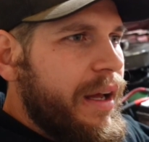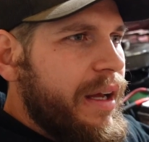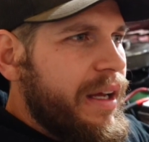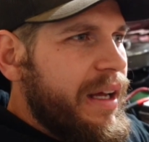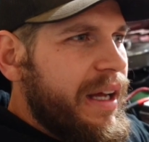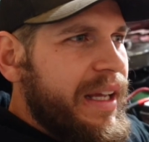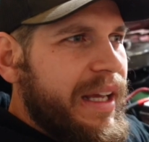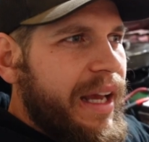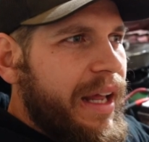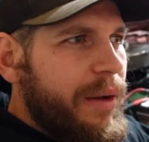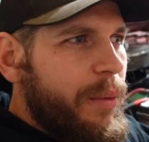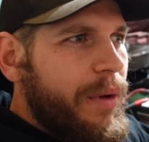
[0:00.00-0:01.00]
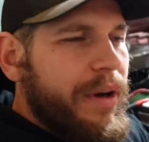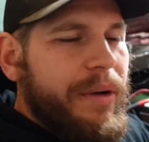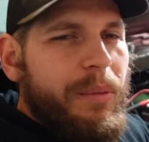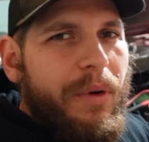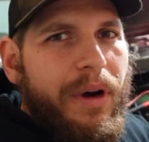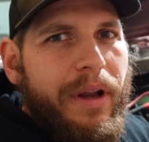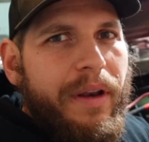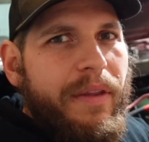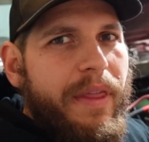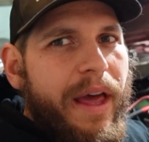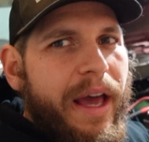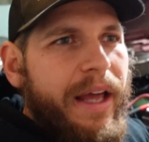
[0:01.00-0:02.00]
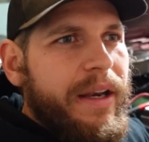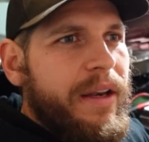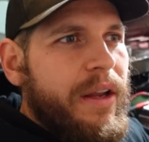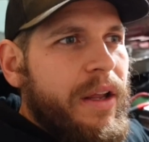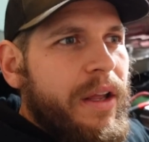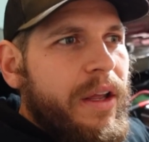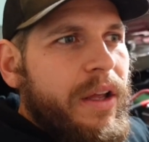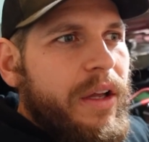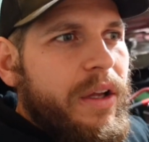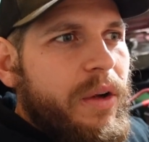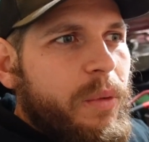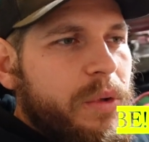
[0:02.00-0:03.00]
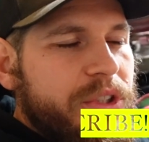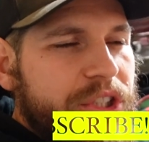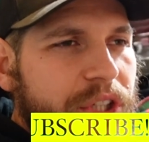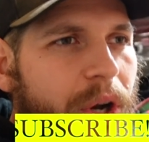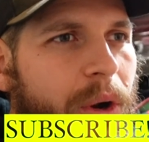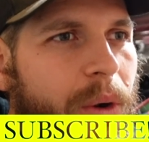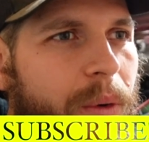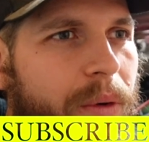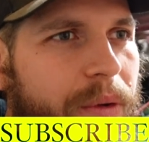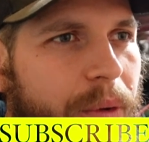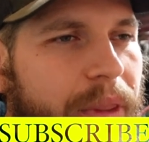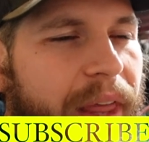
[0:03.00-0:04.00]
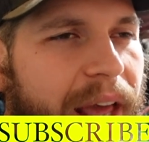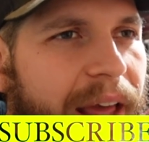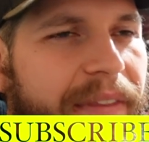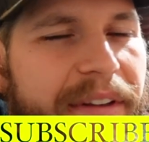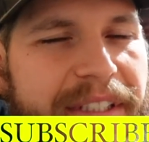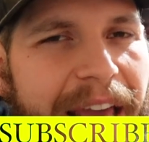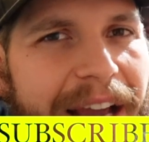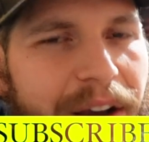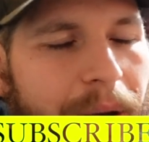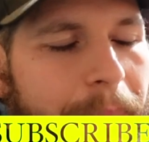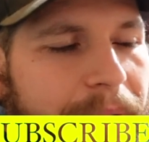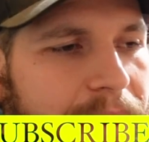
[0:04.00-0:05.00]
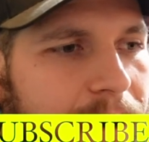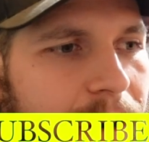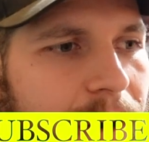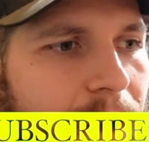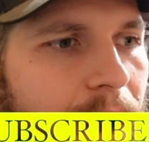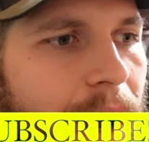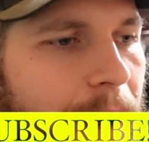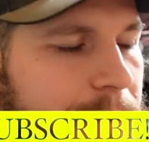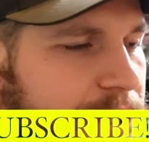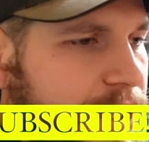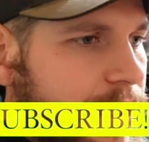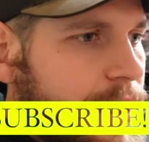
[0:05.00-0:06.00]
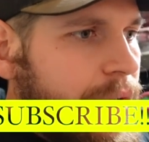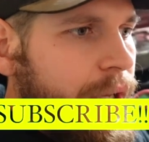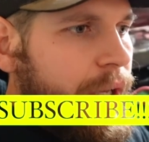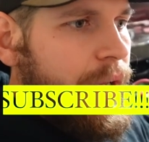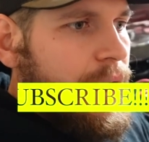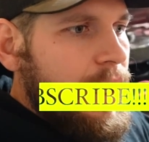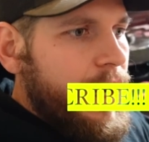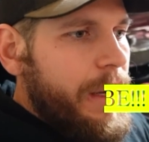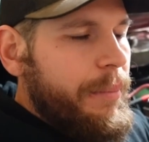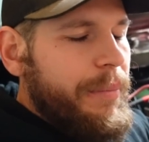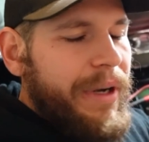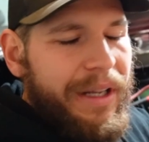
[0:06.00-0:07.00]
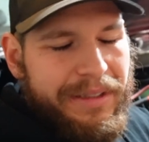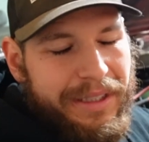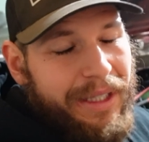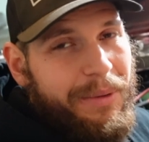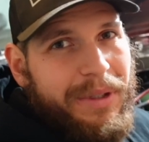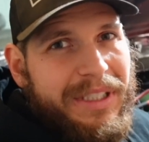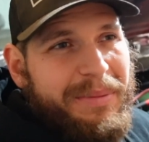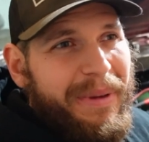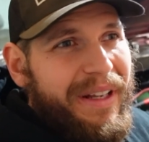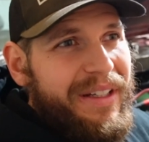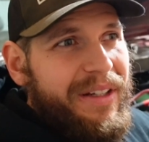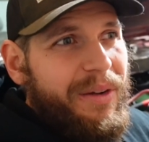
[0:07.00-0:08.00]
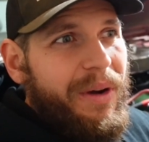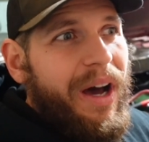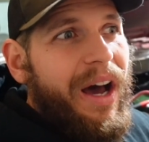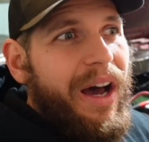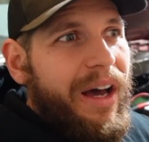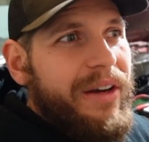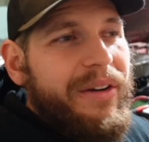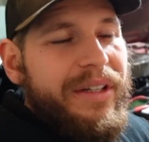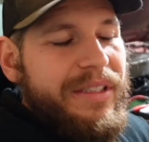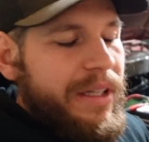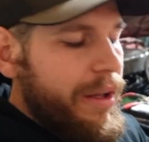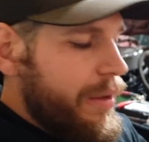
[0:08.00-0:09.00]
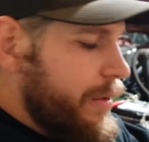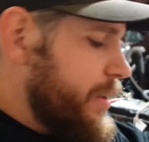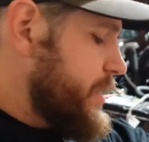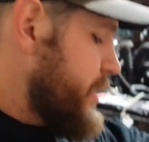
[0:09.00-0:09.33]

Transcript: I kind of wanted one that would show, that had the tachometer option. But I also didn't want to spend, hundreds of dollars.